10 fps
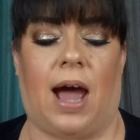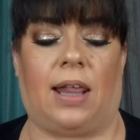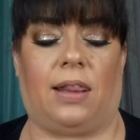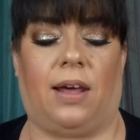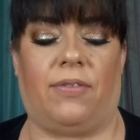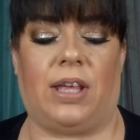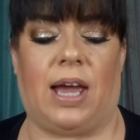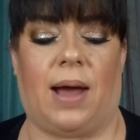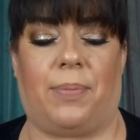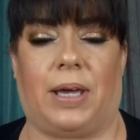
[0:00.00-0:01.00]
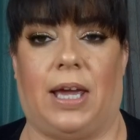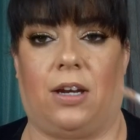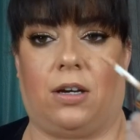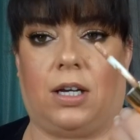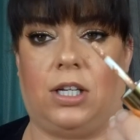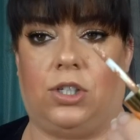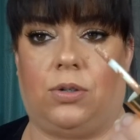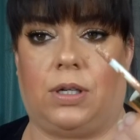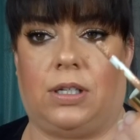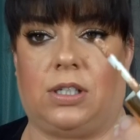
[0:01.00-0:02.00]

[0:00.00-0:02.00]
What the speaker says: I love the applicator because you can